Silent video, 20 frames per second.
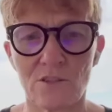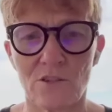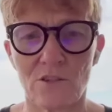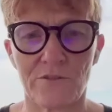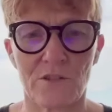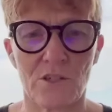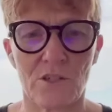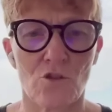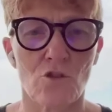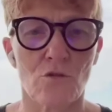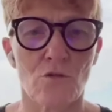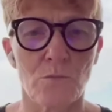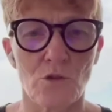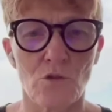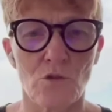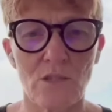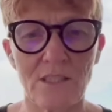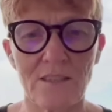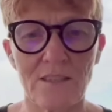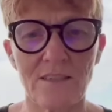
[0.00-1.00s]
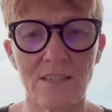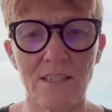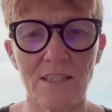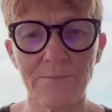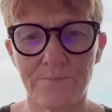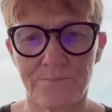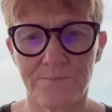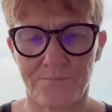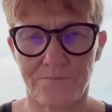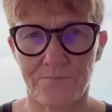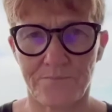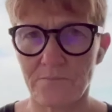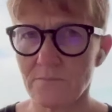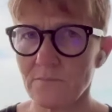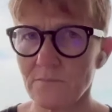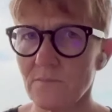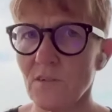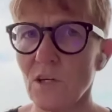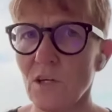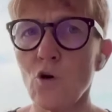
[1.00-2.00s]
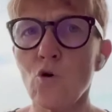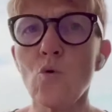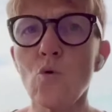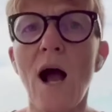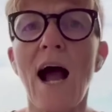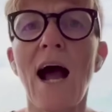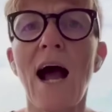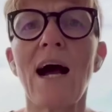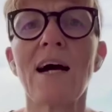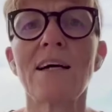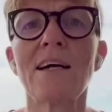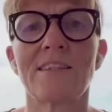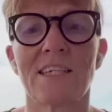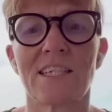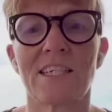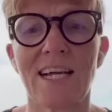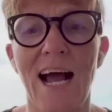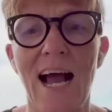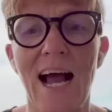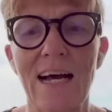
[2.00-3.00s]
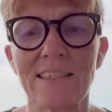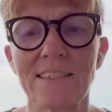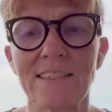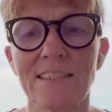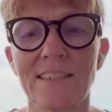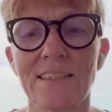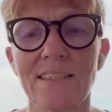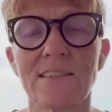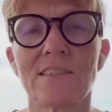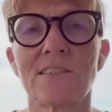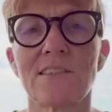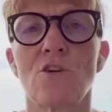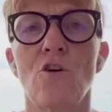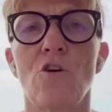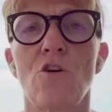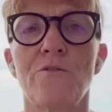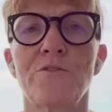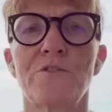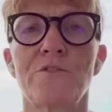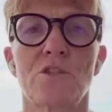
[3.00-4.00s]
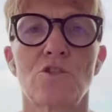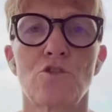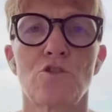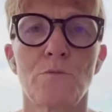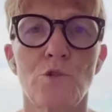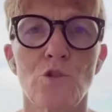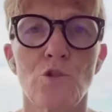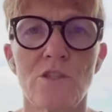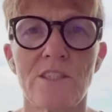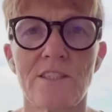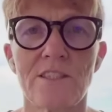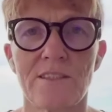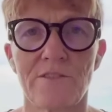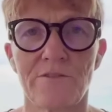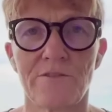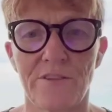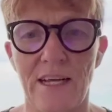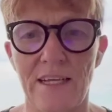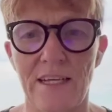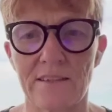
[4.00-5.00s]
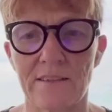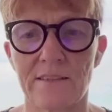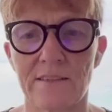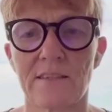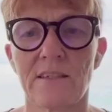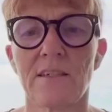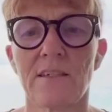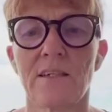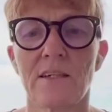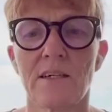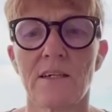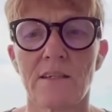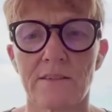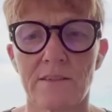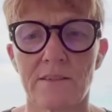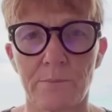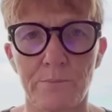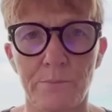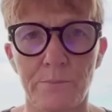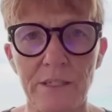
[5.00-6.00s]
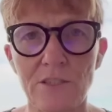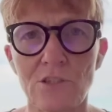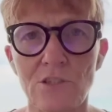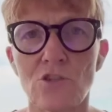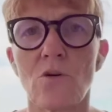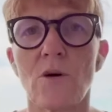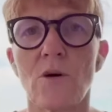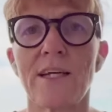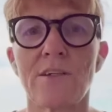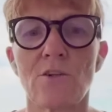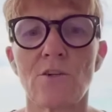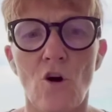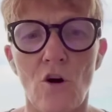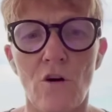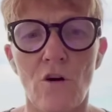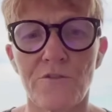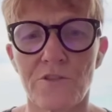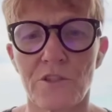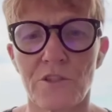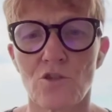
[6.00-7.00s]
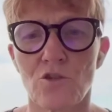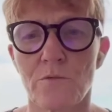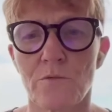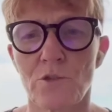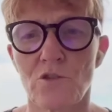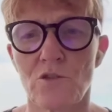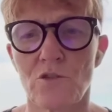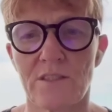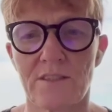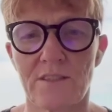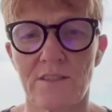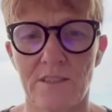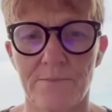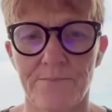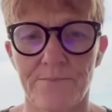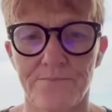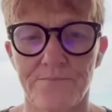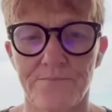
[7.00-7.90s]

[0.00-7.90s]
of the community who are the guardians of the community funds, the Bitcoin of the community.